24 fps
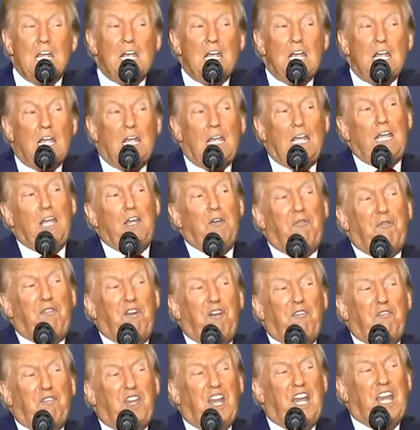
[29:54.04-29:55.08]

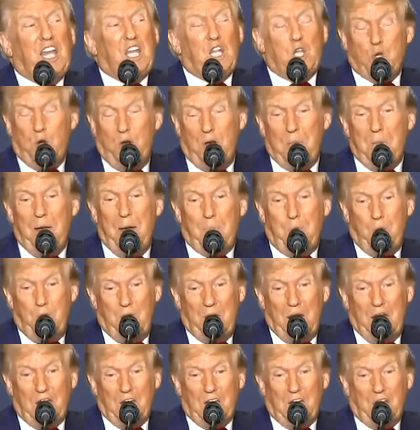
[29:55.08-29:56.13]
E15, you remember when
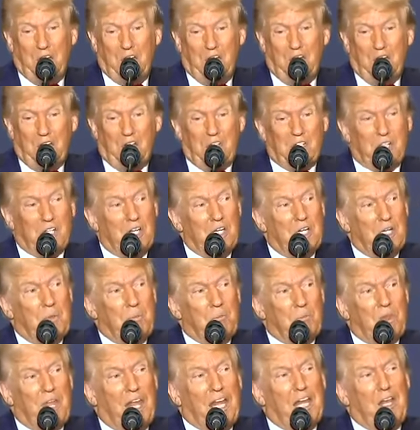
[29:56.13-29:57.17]
I did this?
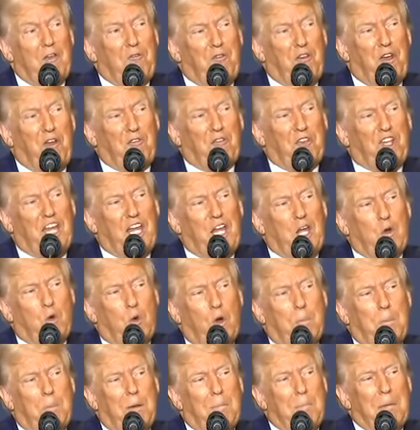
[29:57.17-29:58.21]
That E15
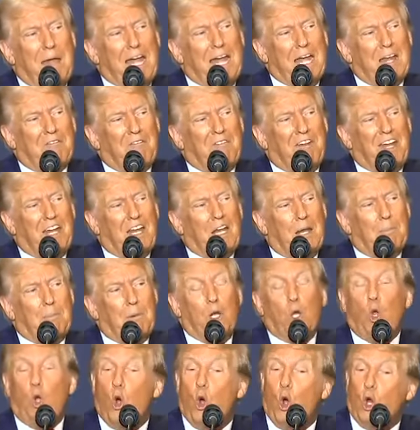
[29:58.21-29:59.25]
would be made available
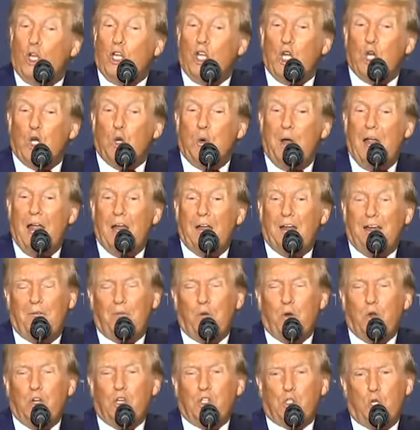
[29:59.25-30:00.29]
all year round.
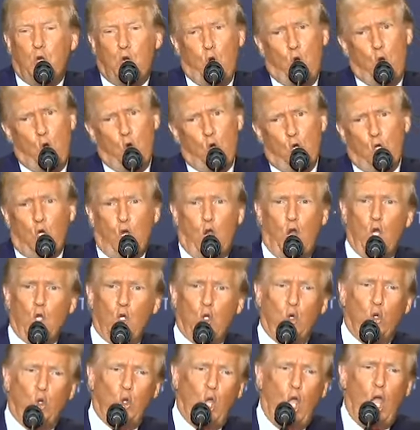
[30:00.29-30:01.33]
Everyone said, oh, you can't
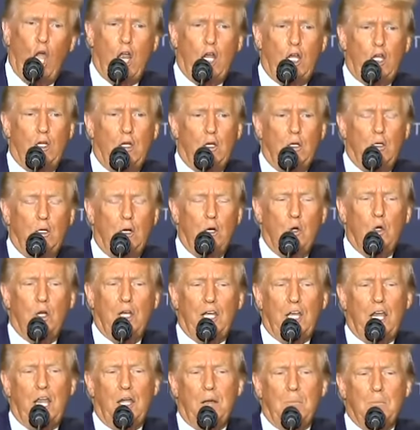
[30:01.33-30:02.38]
do that.
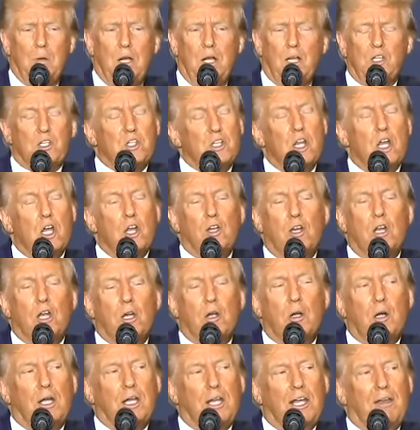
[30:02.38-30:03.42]
Only 8 months. No,
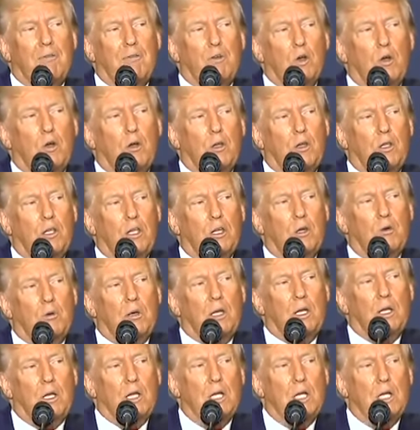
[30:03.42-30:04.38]
I gave it all year round.